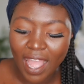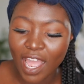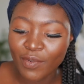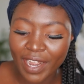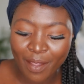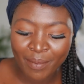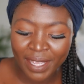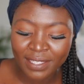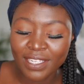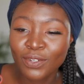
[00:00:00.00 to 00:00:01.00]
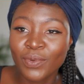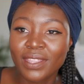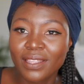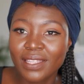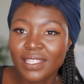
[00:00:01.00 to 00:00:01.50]
And when I mix it
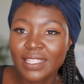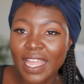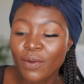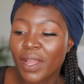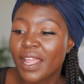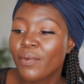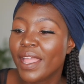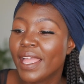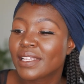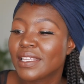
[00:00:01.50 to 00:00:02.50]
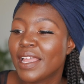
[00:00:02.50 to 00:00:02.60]
with this NYX